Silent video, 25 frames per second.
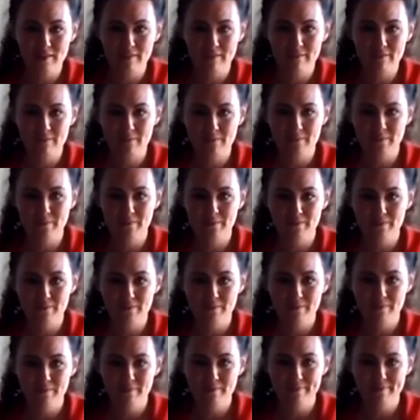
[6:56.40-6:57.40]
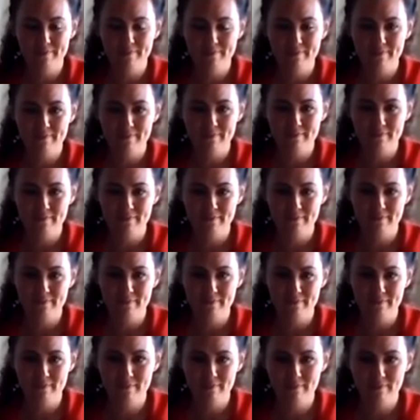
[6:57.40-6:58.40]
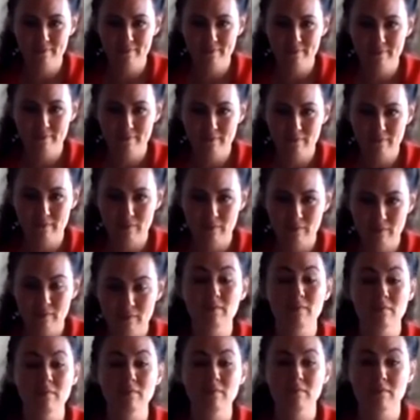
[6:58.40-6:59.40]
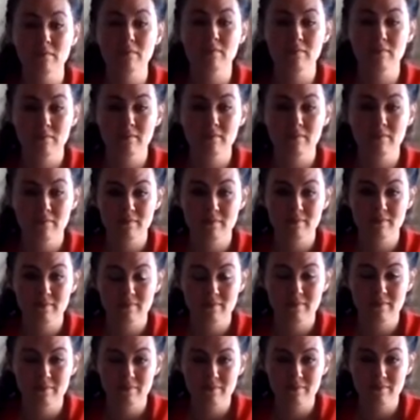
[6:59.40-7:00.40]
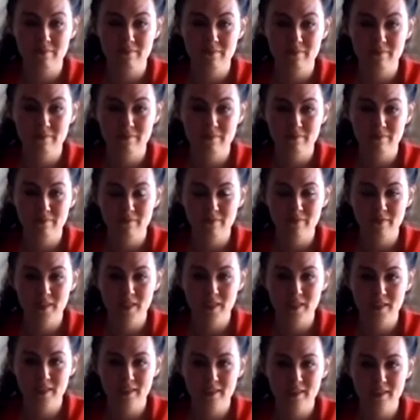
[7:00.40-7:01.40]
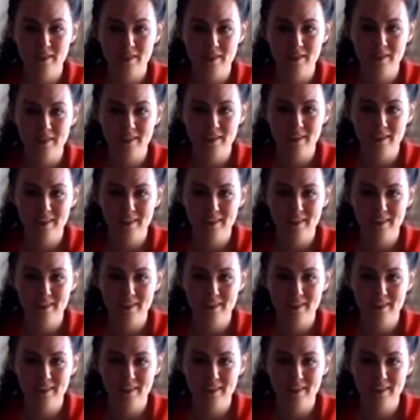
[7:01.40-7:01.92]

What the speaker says: (silent)